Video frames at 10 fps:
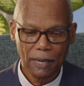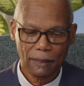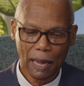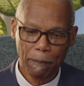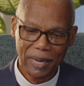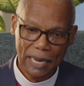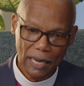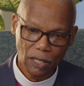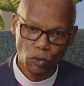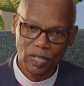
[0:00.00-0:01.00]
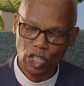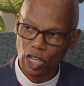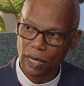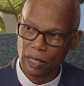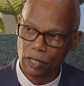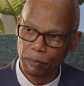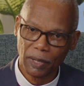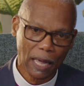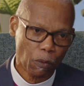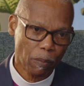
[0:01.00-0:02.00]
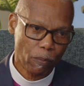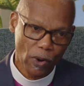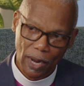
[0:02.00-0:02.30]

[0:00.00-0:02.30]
that begins with change, but that will bring